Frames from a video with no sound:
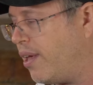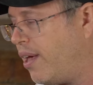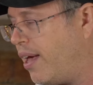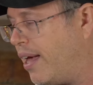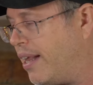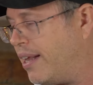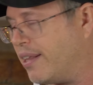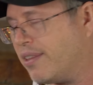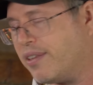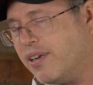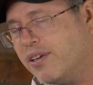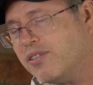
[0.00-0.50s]

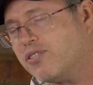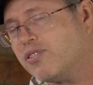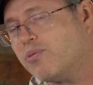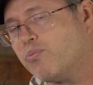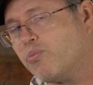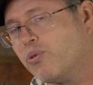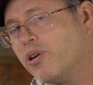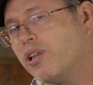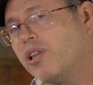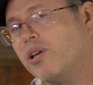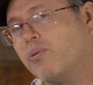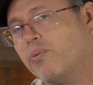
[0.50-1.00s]
and it does
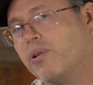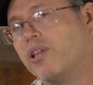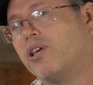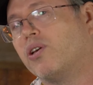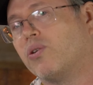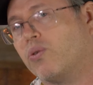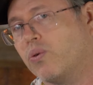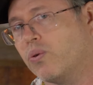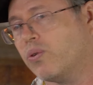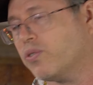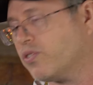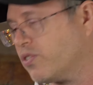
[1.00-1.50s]
some really, really
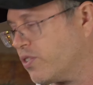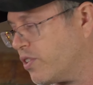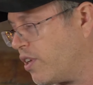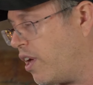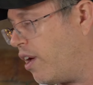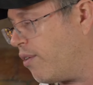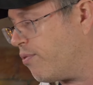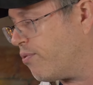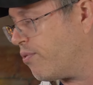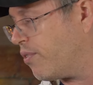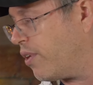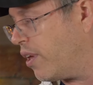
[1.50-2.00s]
cool
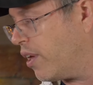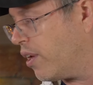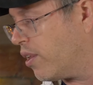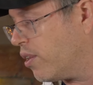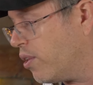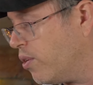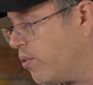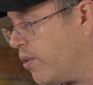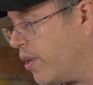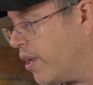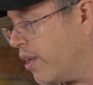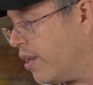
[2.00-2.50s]
stuff,
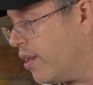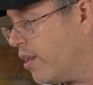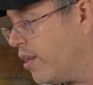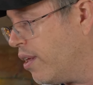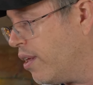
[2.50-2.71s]
including